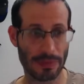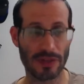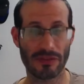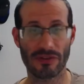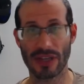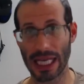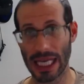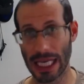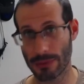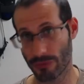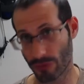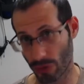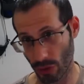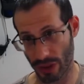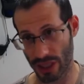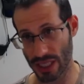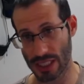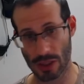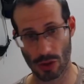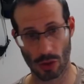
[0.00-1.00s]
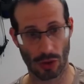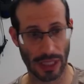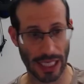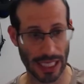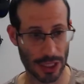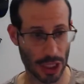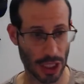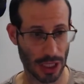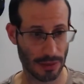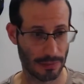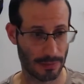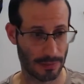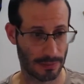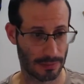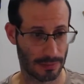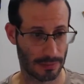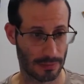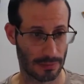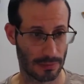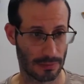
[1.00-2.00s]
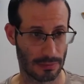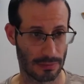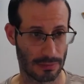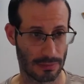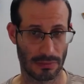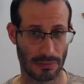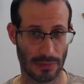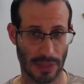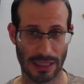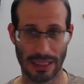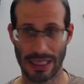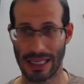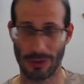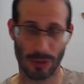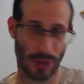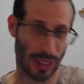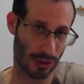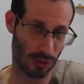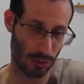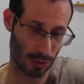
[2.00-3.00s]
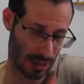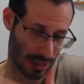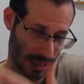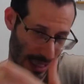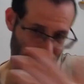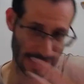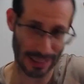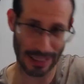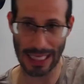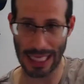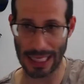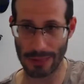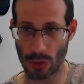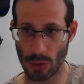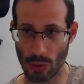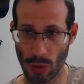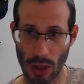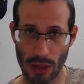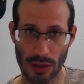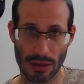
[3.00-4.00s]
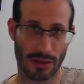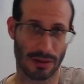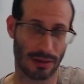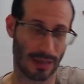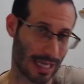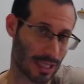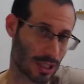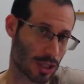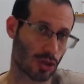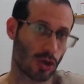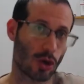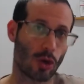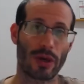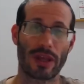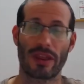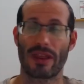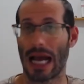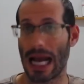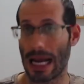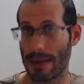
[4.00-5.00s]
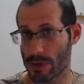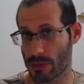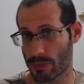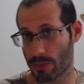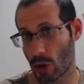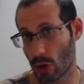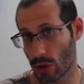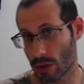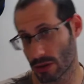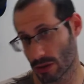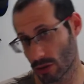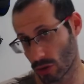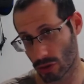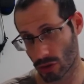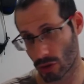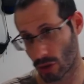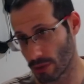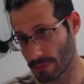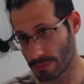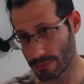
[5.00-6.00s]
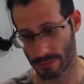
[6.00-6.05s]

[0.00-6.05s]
name for this connection. And here you can use any name you want. I just go with absprog.com.